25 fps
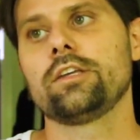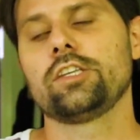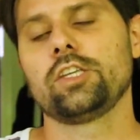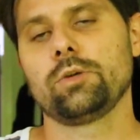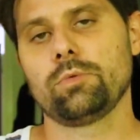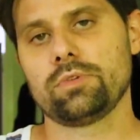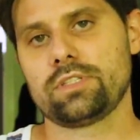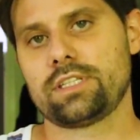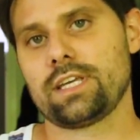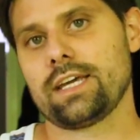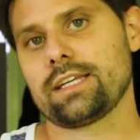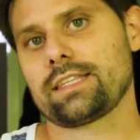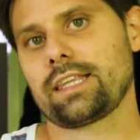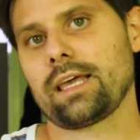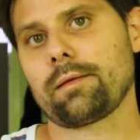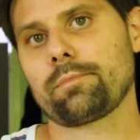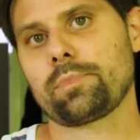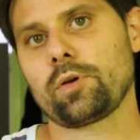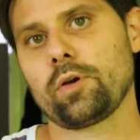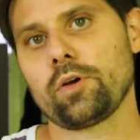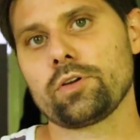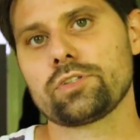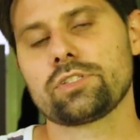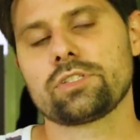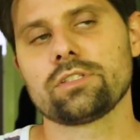you would take that
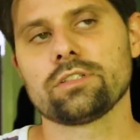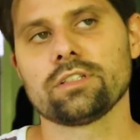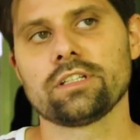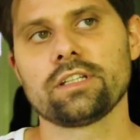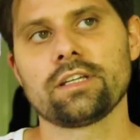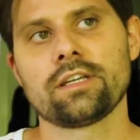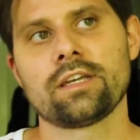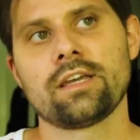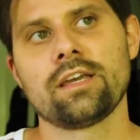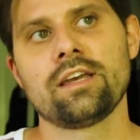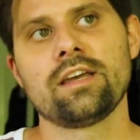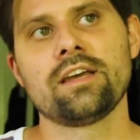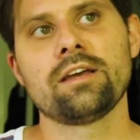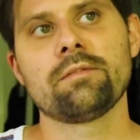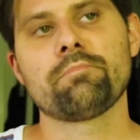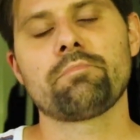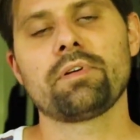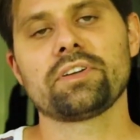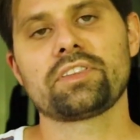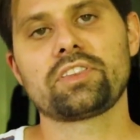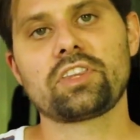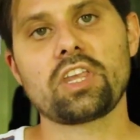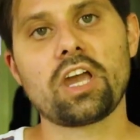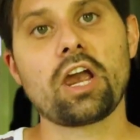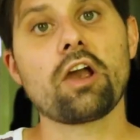personally.
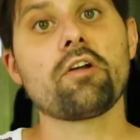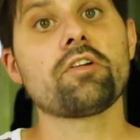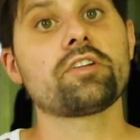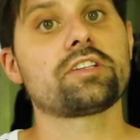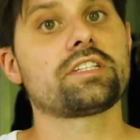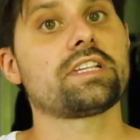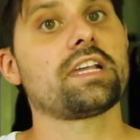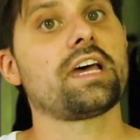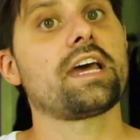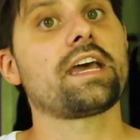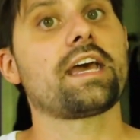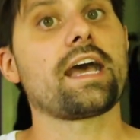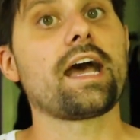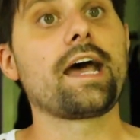But there's like